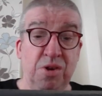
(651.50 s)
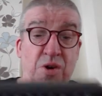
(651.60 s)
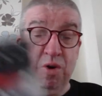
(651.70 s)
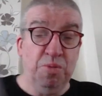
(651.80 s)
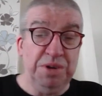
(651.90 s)

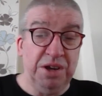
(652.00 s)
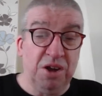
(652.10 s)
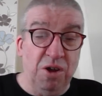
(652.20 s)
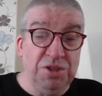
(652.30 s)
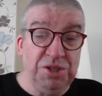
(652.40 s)
opening a
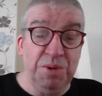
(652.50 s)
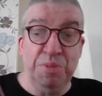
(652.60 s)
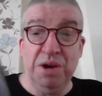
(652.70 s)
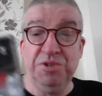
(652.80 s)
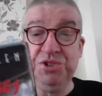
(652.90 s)
concert with
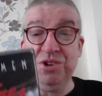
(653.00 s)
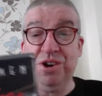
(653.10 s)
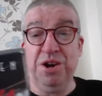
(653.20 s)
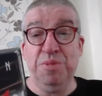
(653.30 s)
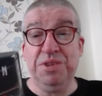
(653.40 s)
Brown
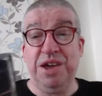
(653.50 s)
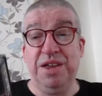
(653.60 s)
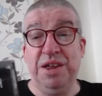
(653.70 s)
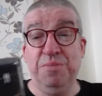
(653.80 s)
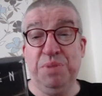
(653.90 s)
Sugar, about
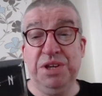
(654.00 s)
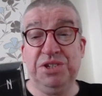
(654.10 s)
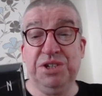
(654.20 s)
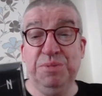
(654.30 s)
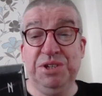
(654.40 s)
that then?
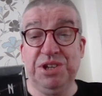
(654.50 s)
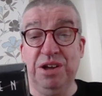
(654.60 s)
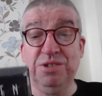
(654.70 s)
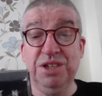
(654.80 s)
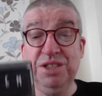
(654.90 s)
Bitch, Give Me
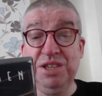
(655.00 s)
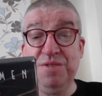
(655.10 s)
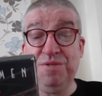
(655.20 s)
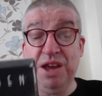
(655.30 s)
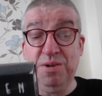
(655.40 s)
Shelter,
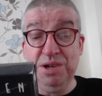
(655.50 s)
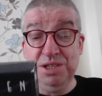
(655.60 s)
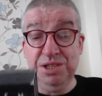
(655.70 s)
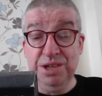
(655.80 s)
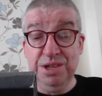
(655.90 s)
Dead
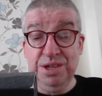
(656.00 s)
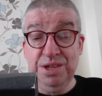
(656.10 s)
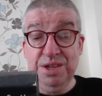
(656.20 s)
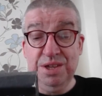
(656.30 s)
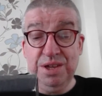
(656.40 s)
Flowers,
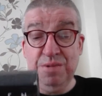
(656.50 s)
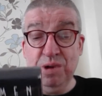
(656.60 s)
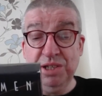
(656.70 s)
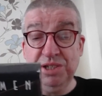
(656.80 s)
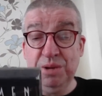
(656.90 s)
and
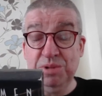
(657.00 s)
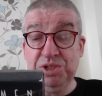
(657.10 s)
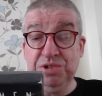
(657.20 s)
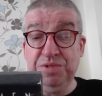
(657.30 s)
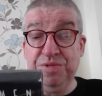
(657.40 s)
winding up with
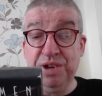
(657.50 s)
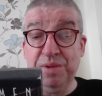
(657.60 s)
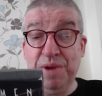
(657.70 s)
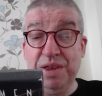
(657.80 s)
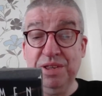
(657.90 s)
Street
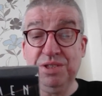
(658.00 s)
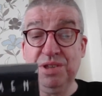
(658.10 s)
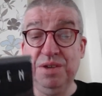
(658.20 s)
Fighter Madness.